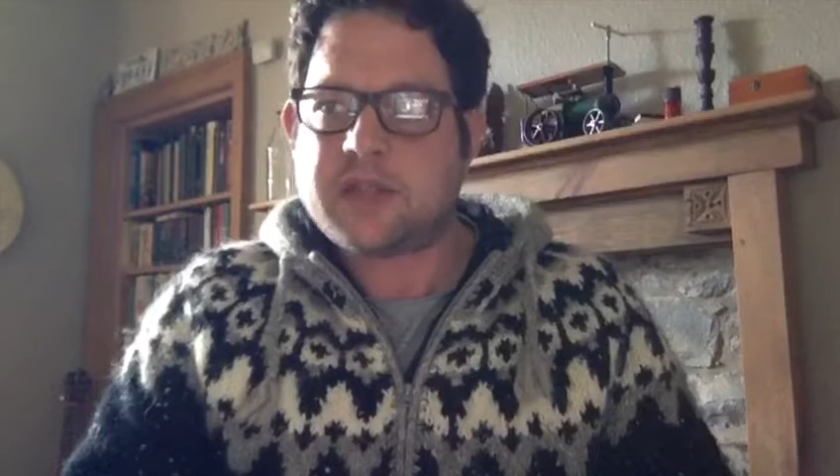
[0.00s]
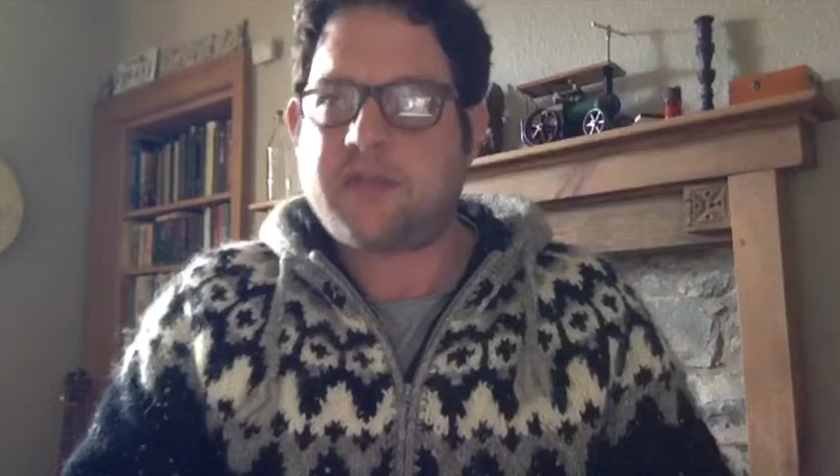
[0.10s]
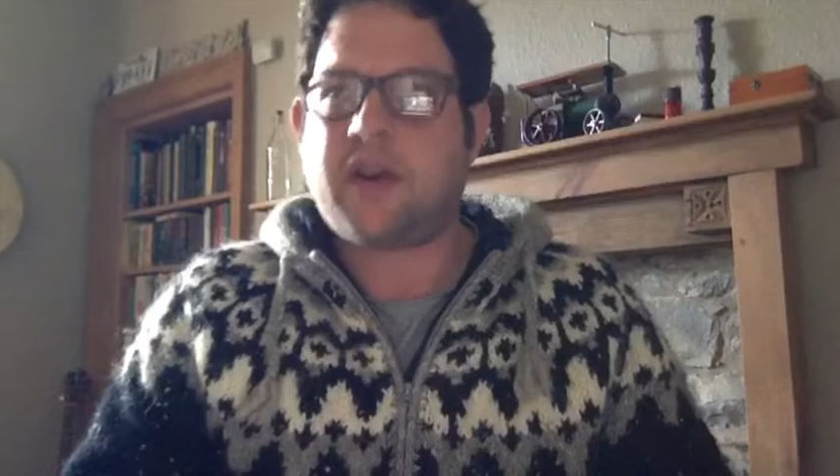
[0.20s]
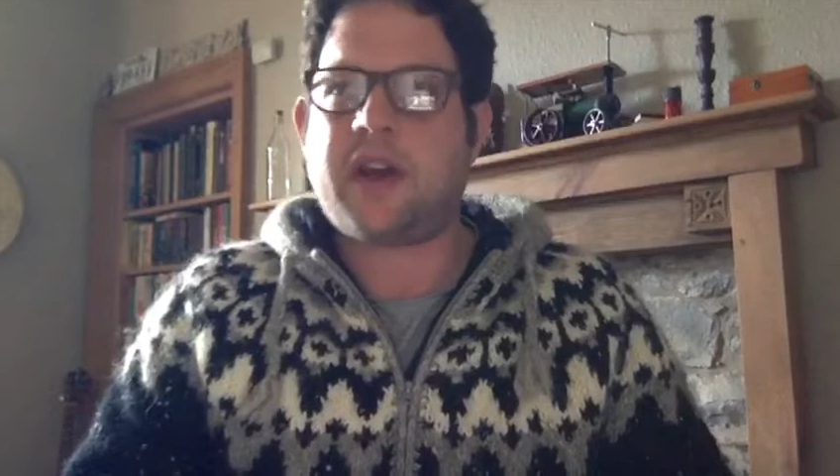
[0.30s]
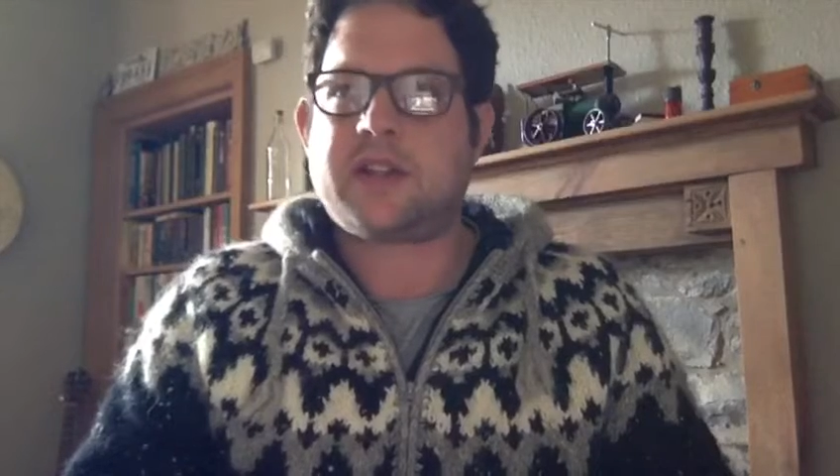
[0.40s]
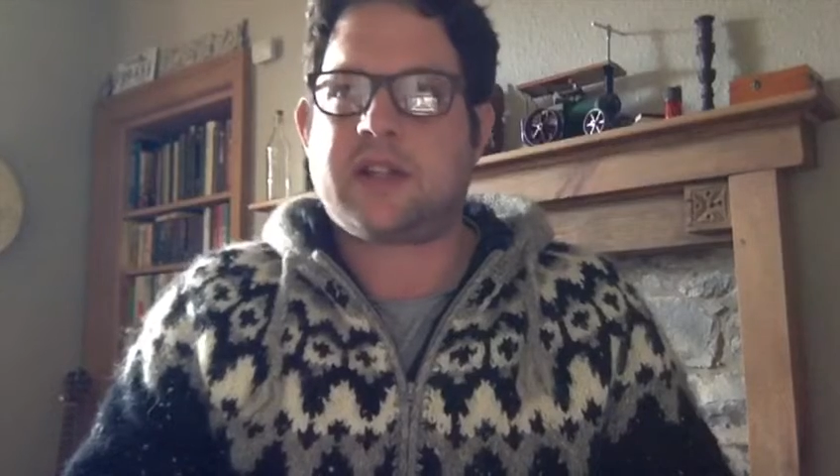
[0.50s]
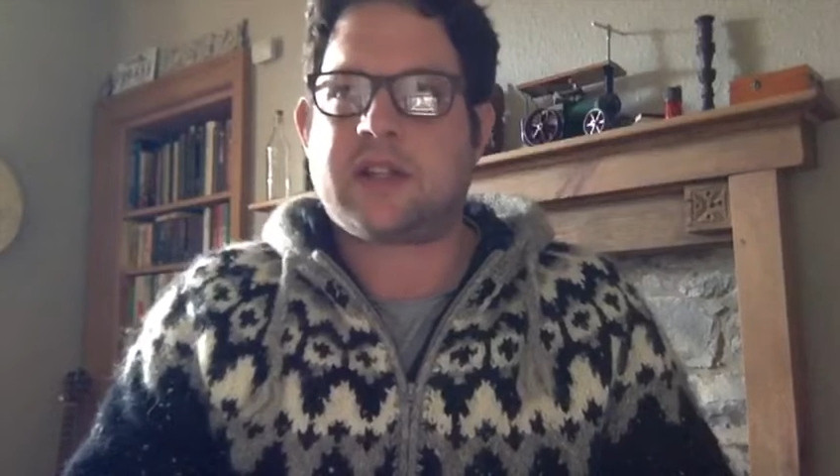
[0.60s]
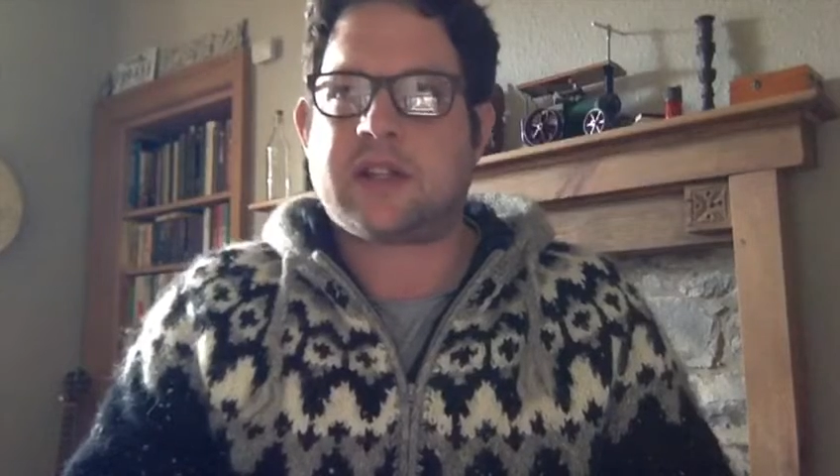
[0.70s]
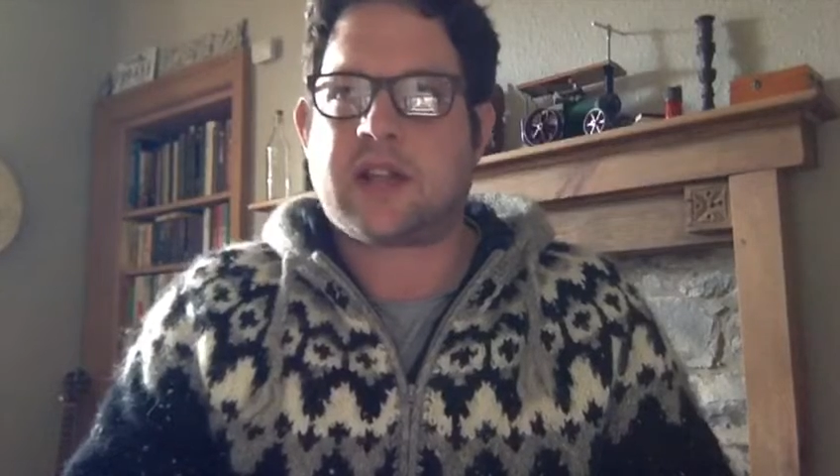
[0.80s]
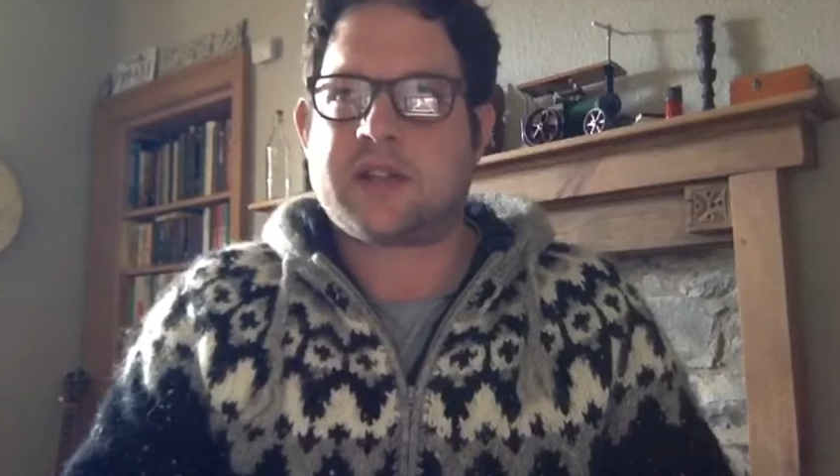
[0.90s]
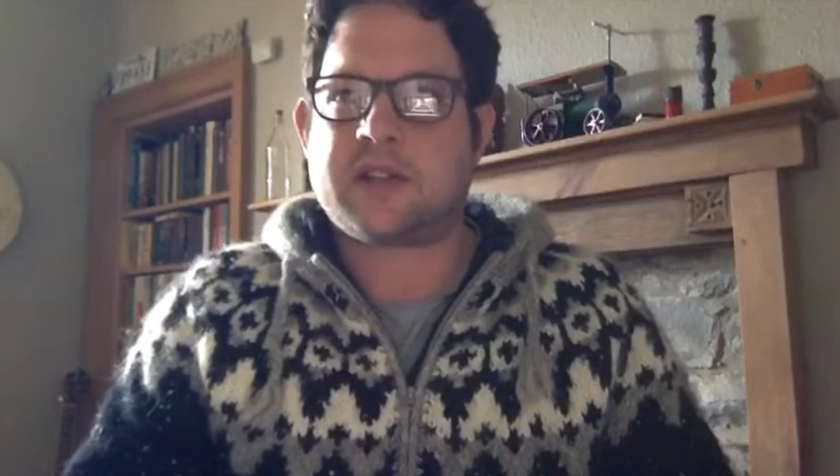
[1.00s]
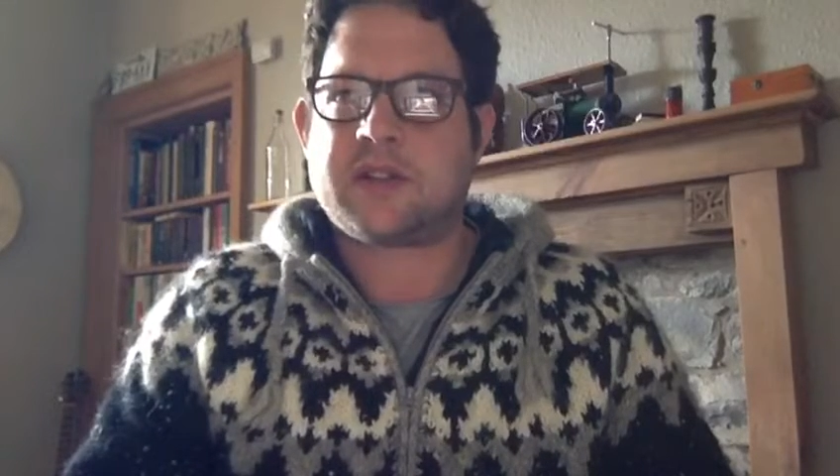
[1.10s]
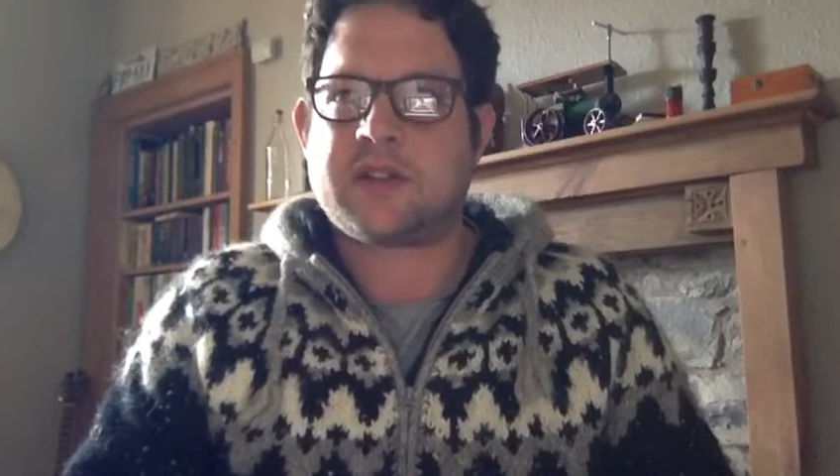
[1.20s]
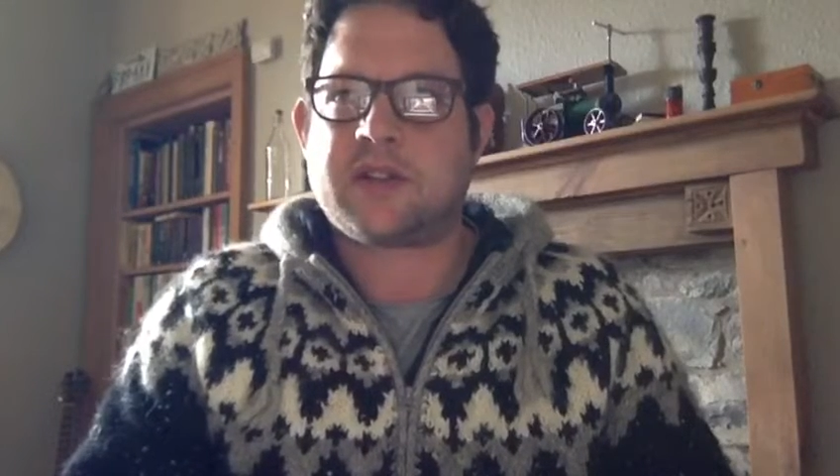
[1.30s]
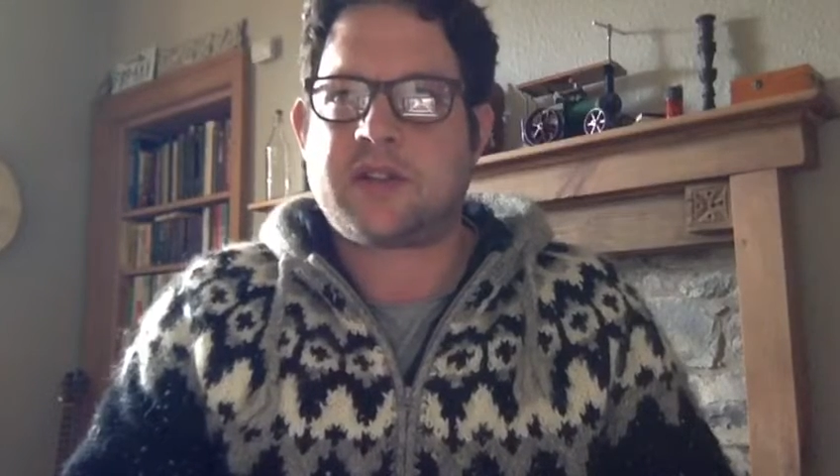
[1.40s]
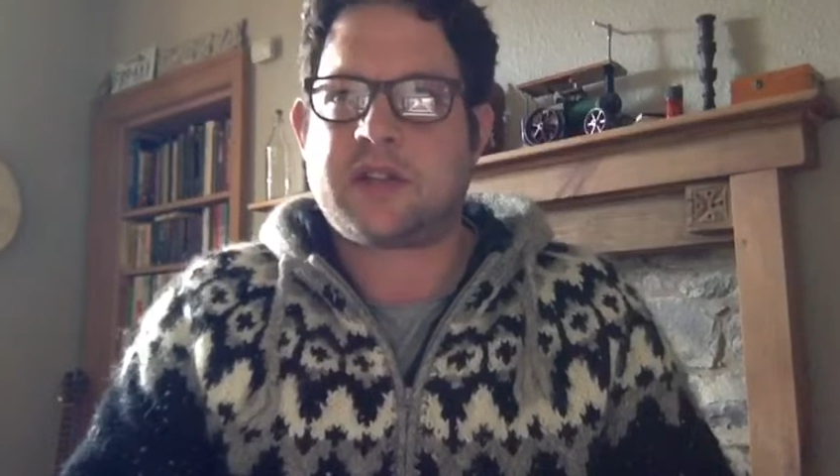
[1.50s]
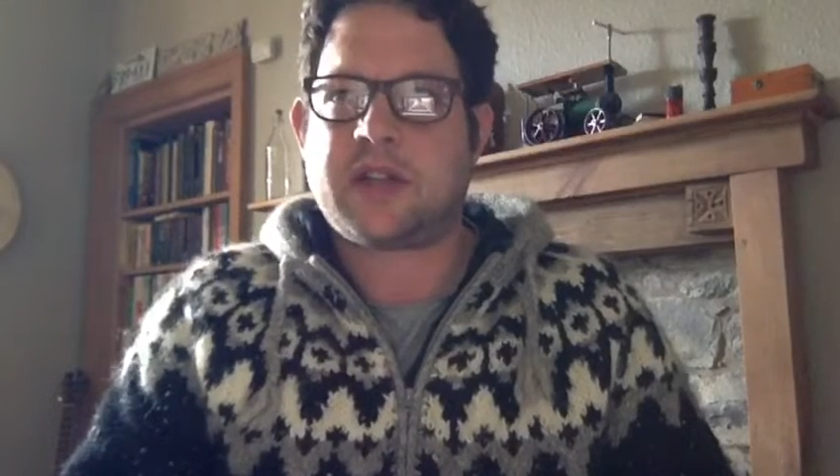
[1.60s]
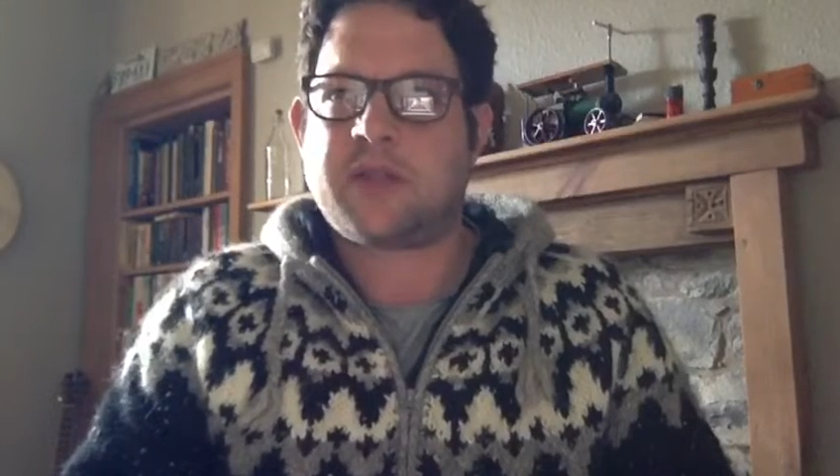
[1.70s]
devised these lessons that she said